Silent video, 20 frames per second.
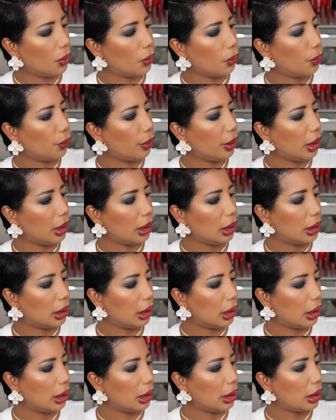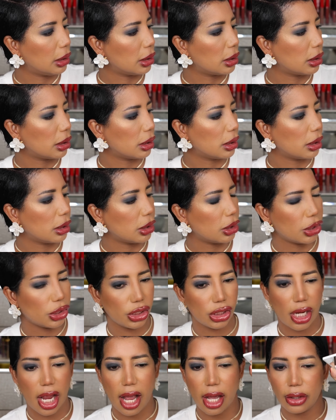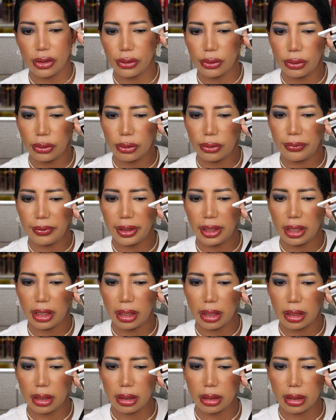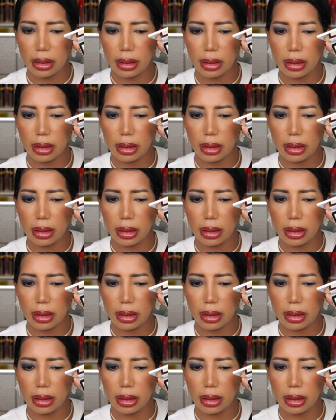with this shadow over here.